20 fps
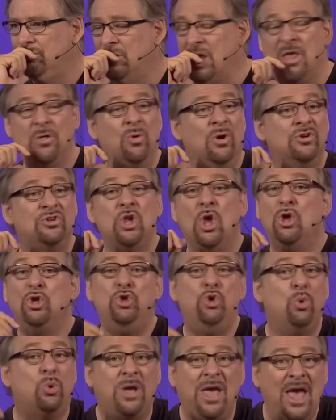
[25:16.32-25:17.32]
In other words,
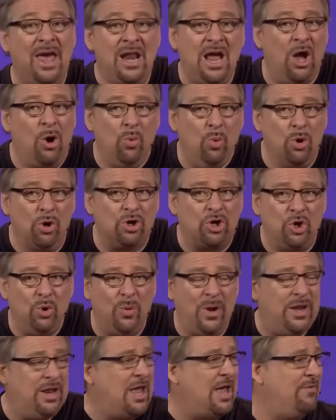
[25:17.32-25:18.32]
you cannot work your
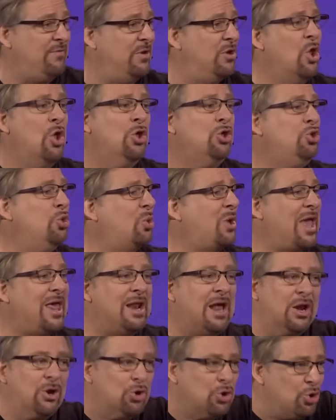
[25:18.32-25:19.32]
way to heaven. You
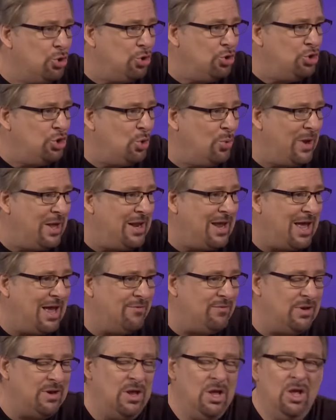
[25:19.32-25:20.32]
cannot earn your way to
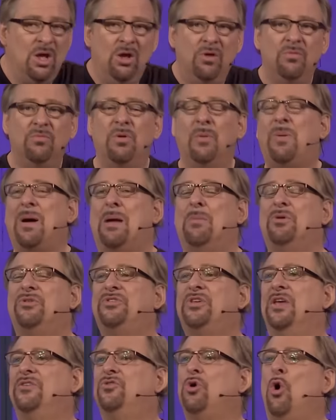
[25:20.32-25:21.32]
heaven. The Bible
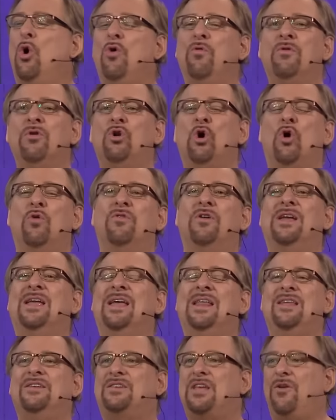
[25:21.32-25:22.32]
says over and over,
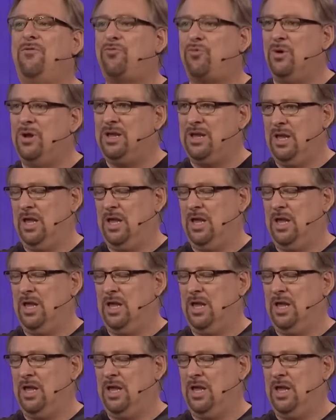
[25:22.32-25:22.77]
it is a free